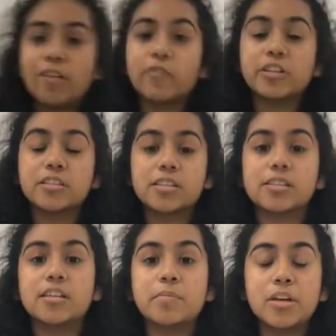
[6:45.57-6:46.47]
referenced the
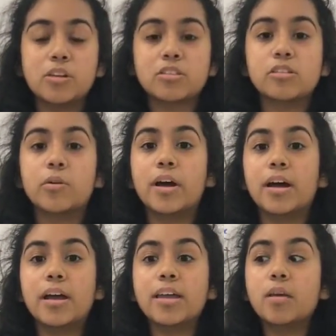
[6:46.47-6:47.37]
centimeters to
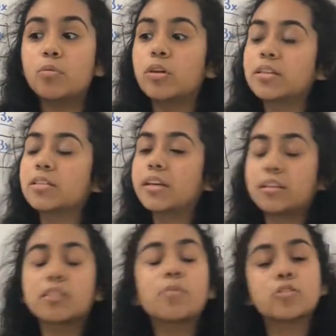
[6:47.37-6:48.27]
enable us to
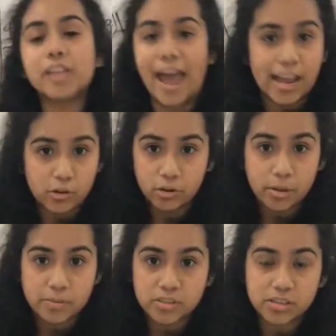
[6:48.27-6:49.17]
get the most accurate
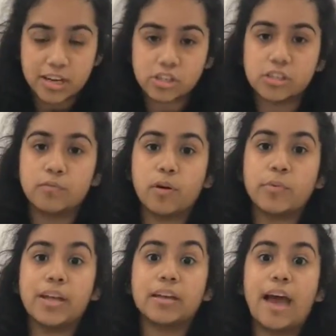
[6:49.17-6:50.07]
representation of
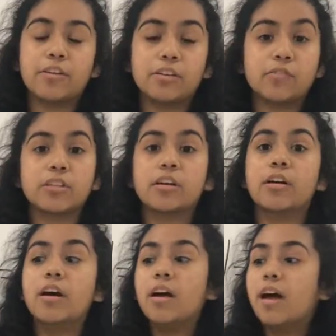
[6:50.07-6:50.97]
what we gathered
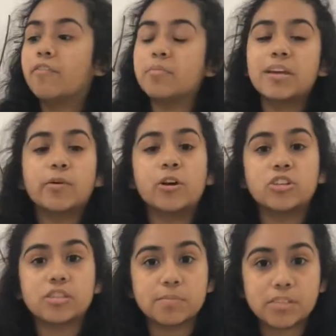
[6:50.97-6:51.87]
from the
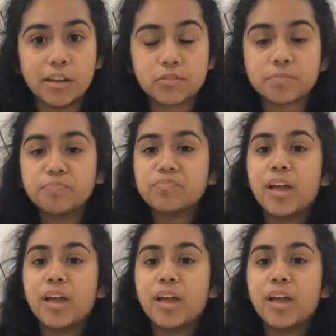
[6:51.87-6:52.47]
equations themselves.